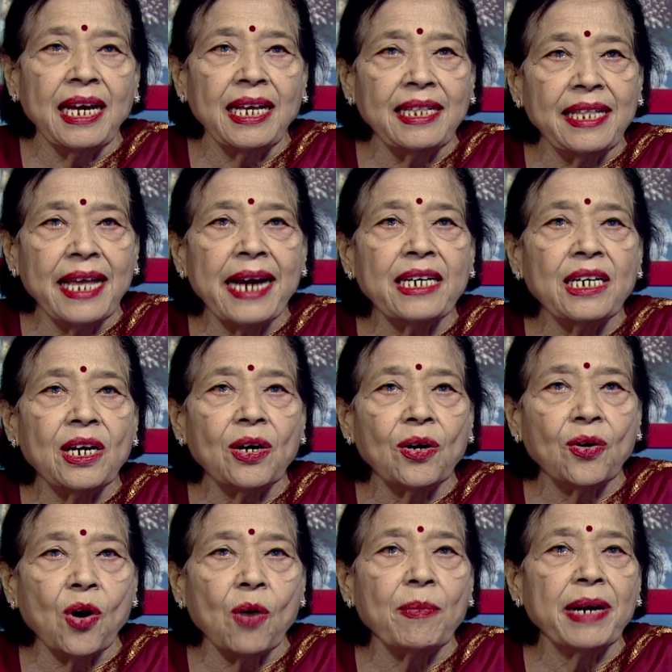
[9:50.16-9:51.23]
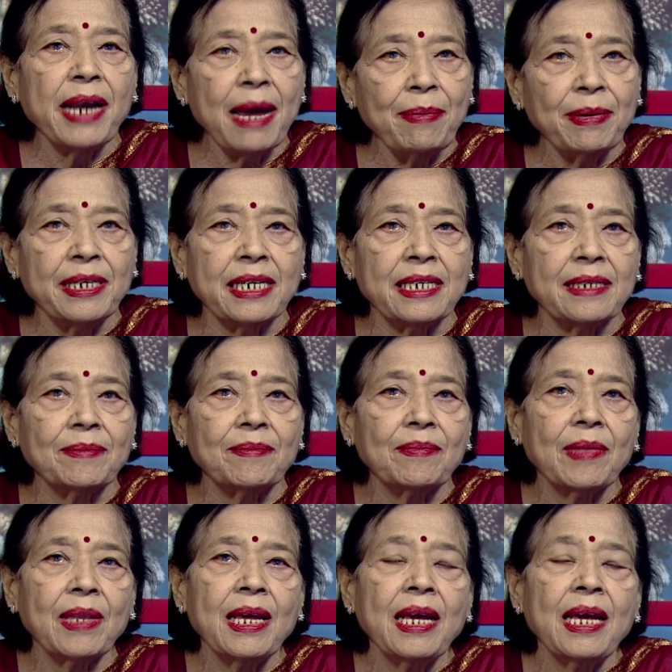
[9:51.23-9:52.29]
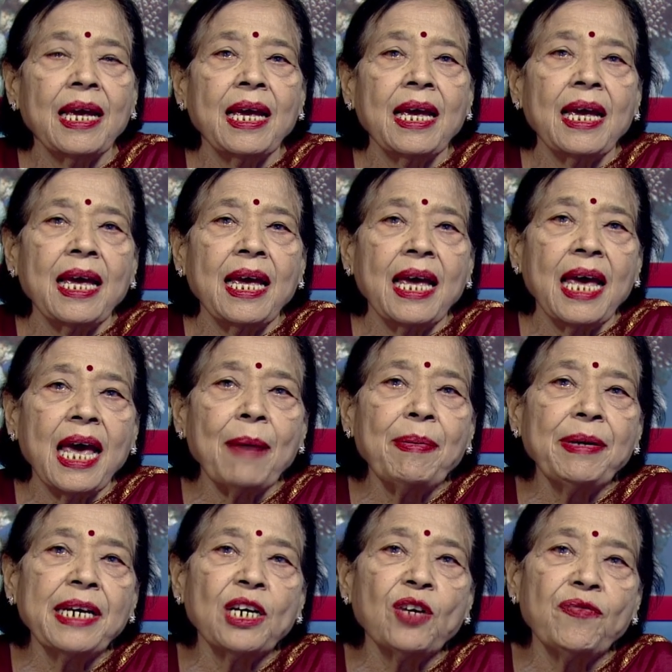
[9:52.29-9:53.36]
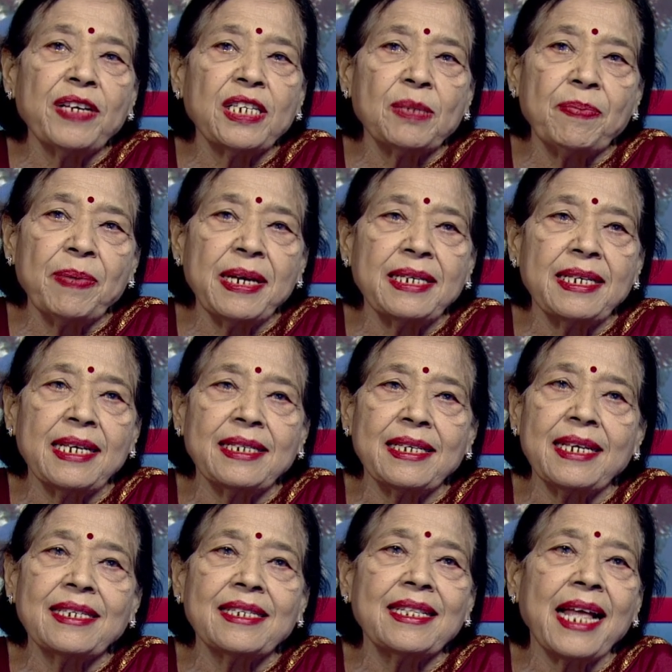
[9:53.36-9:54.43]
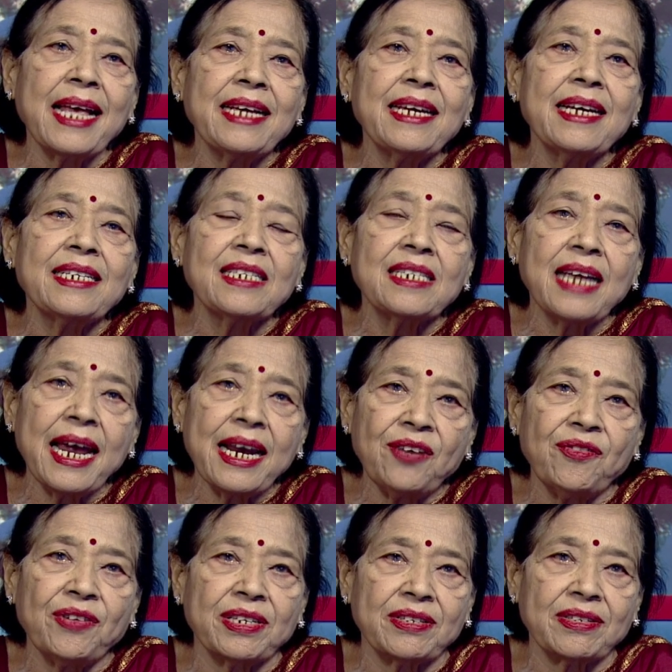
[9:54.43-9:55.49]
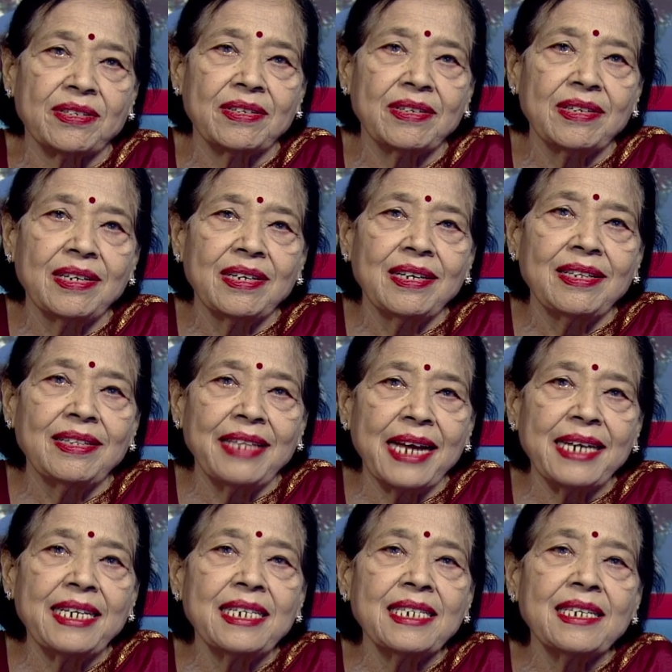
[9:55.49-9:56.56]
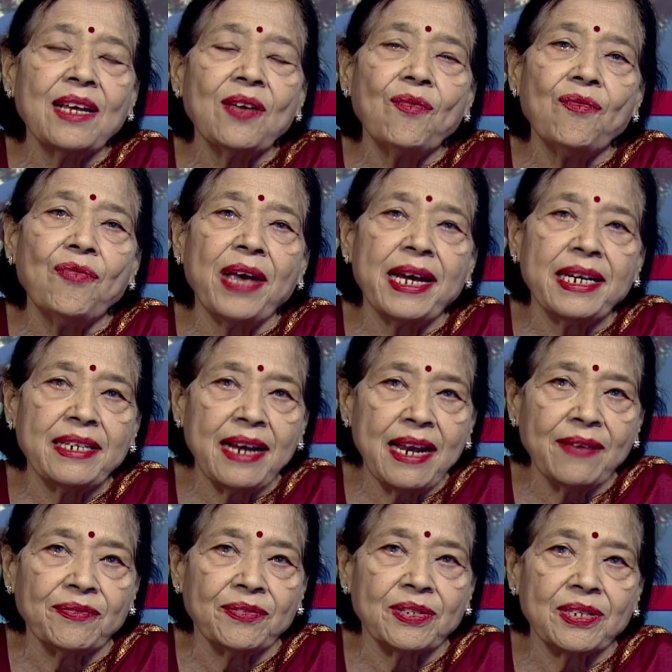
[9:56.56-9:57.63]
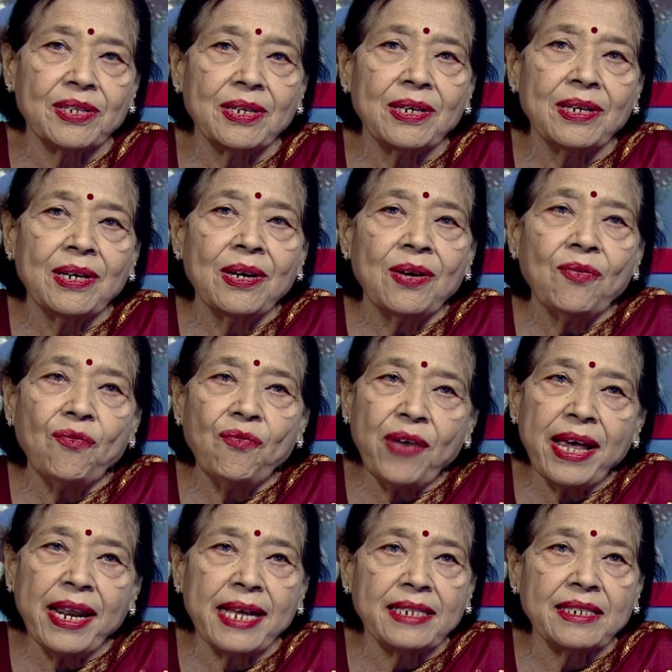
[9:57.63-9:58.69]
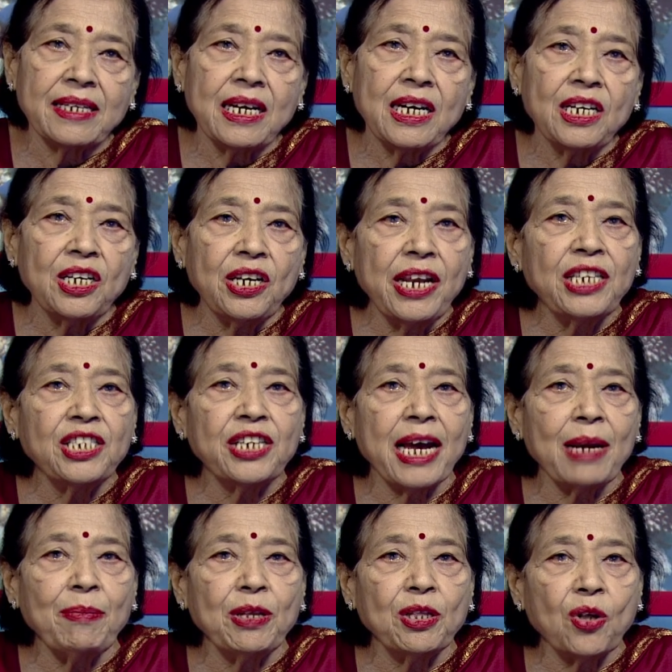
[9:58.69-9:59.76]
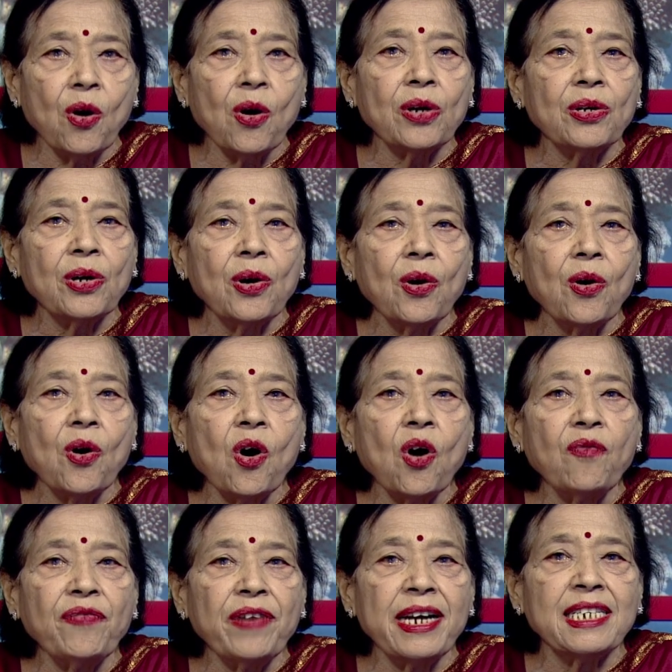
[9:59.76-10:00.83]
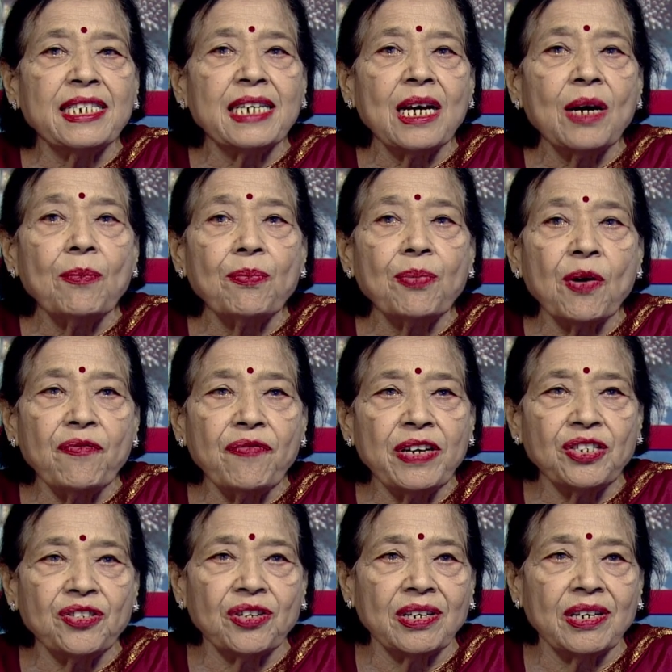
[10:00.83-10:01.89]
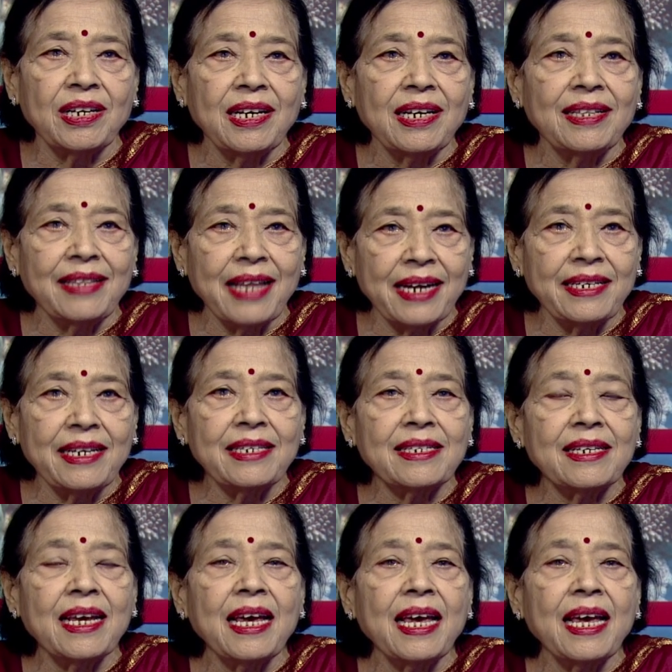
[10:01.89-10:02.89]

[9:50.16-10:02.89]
in that common habitat. Habitat of a species is like its address, that is where it lives. Whereas niche can be thought of its profession, that is